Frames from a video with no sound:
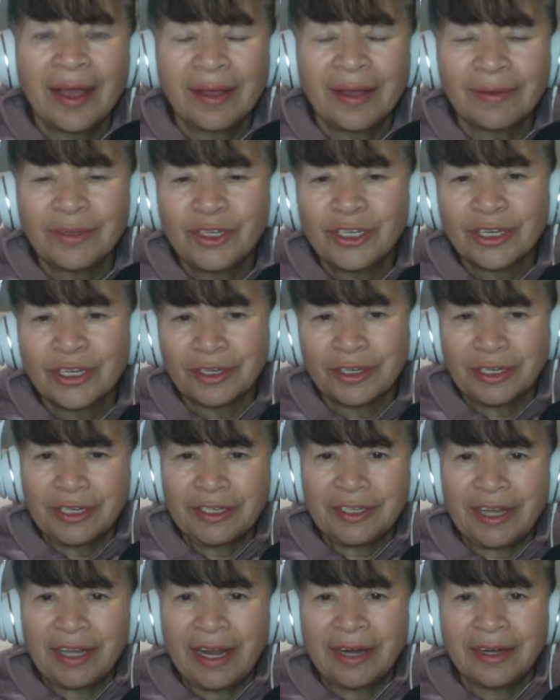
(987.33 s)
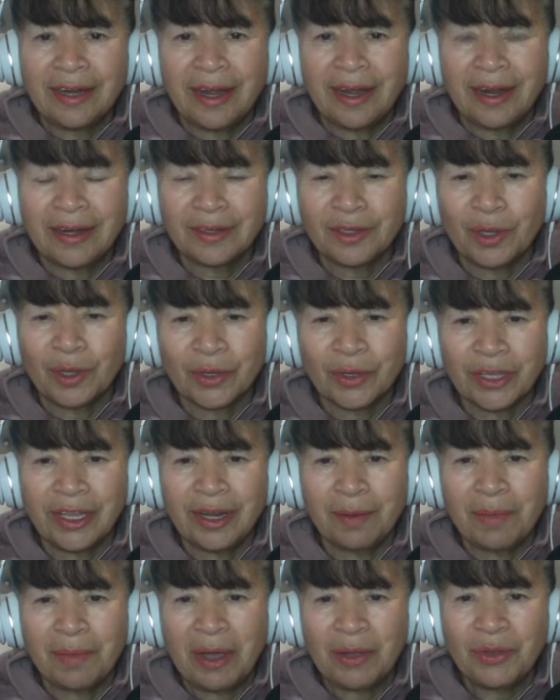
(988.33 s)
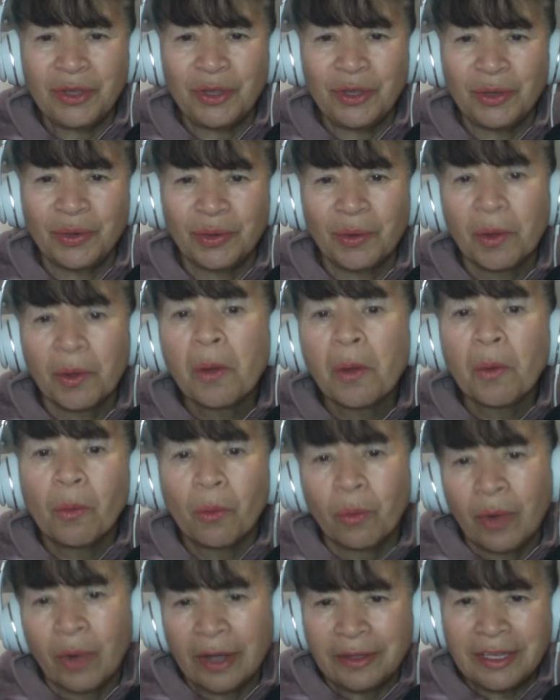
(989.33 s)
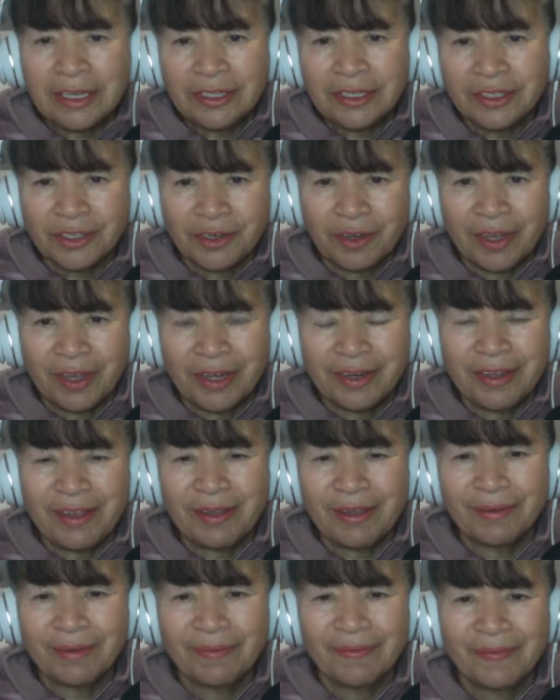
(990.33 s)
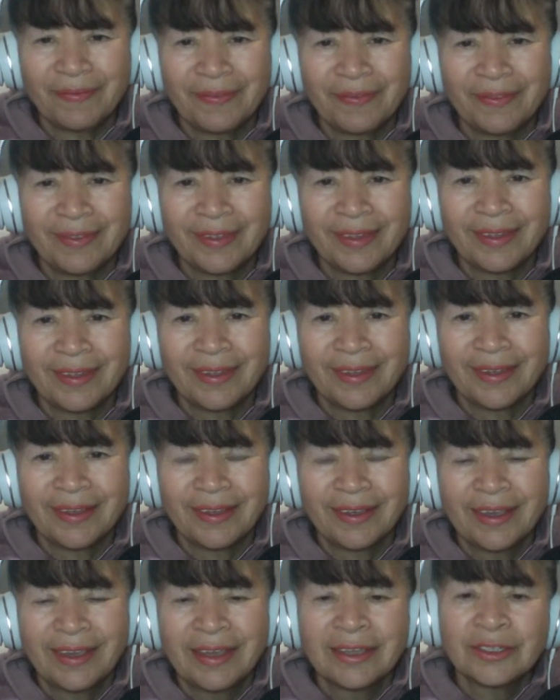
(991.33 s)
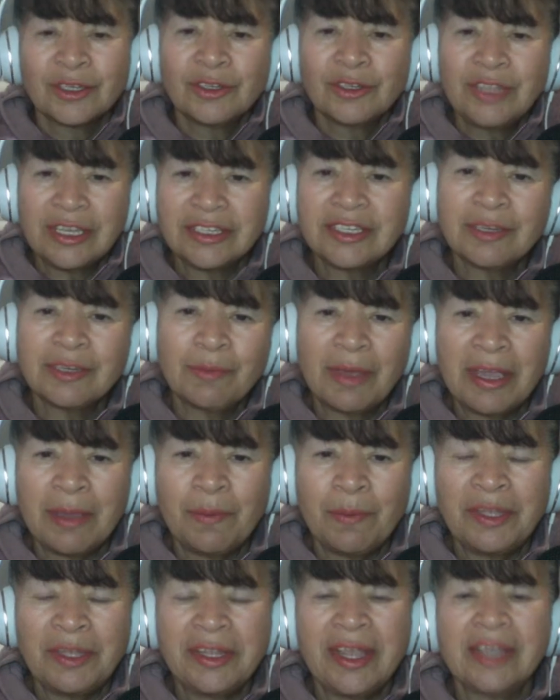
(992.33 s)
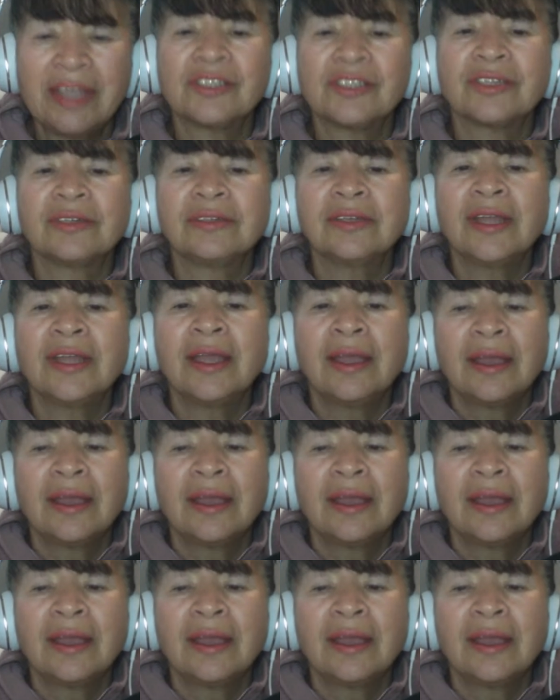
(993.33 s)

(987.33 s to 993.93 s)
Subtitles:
children are talking about you, what is triggering you. So this is my invitation.